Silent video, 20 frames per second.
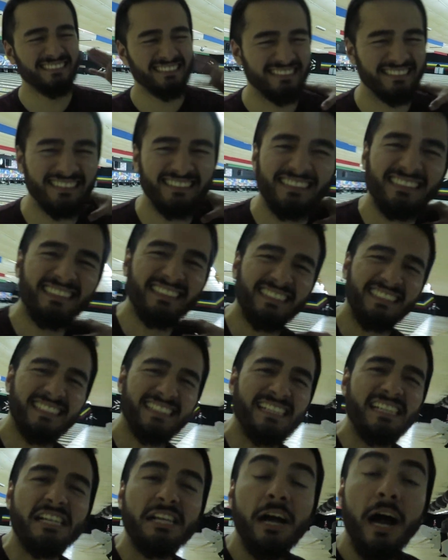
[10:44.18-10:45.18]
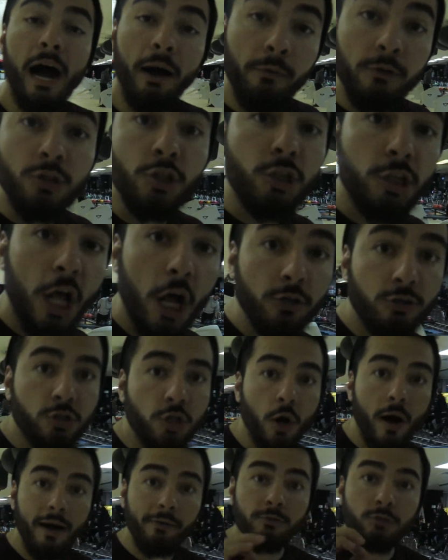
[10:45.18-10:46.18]
good trick. Good I was try. close
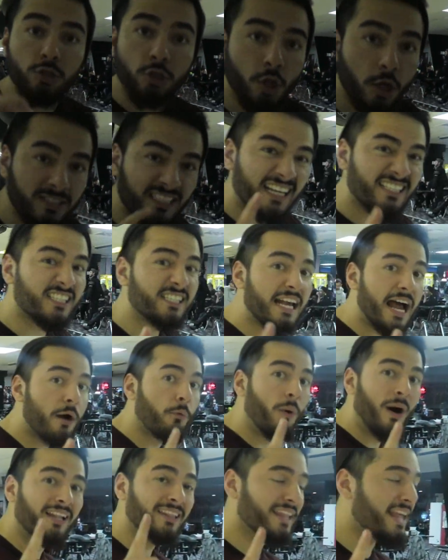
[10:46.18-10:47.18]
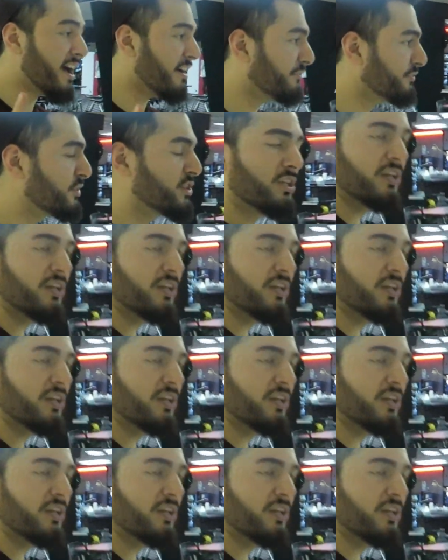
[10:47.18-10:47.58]
though, I was close. I just had one left.